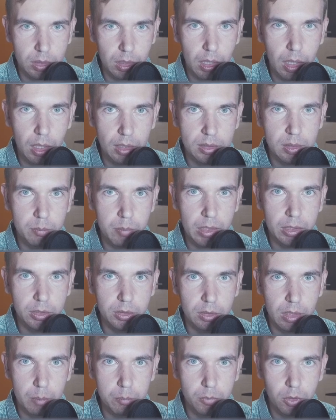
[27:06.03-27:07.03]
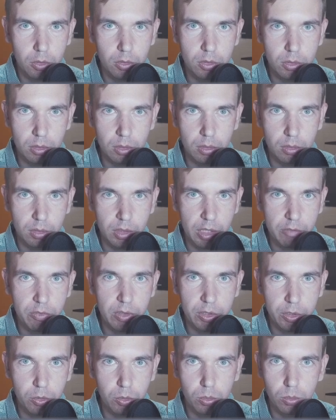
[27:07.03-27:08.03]
as I mentioned, I'm not giving
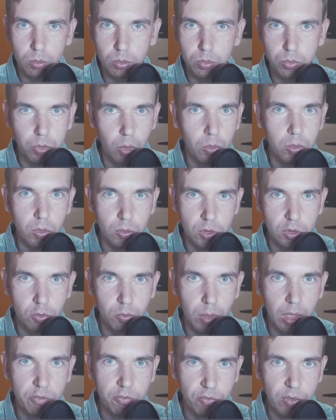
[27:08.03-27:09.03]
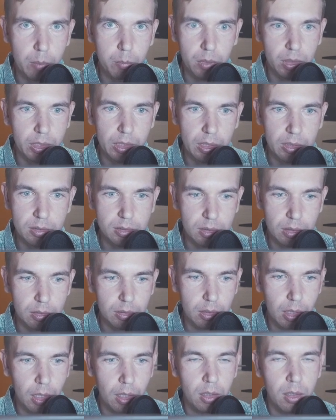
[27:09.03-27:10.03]
you photos of my family,
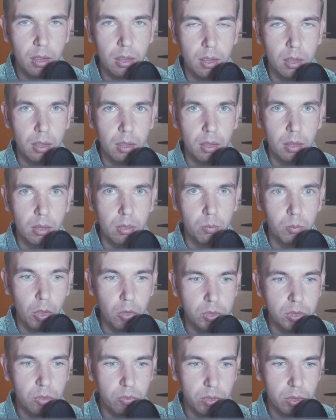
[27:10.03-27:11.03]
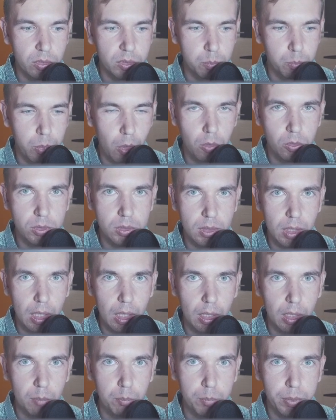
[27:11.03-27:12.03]
etc. Most of those posts
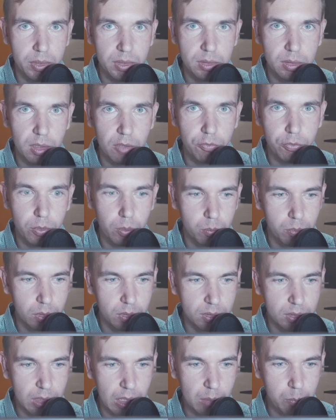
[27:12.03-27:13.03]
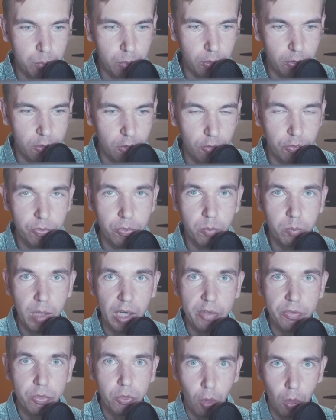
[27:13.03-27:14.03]
are personal from the standpoint of my
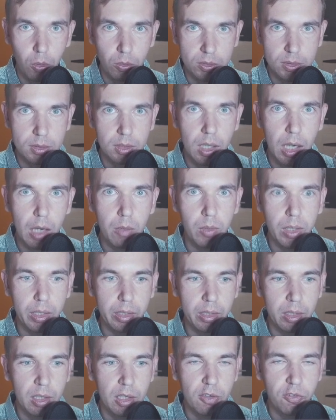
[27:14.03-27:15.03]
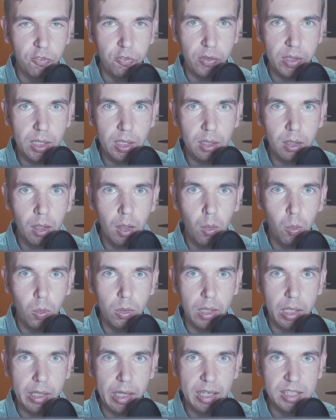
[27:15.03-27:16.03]
thoughts, how I think, what
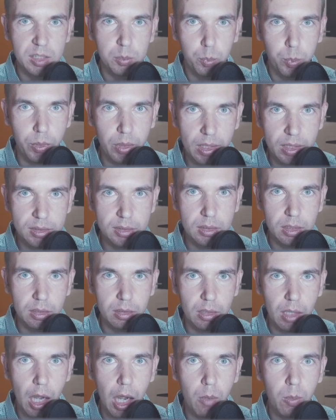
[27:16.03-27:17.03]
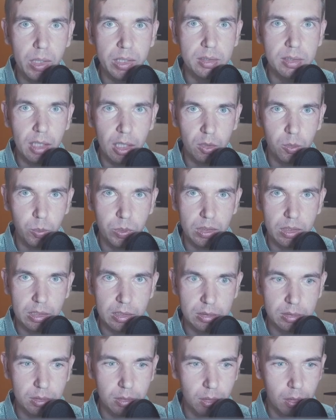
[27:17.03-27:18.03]
I experienced, and how I dealt with this.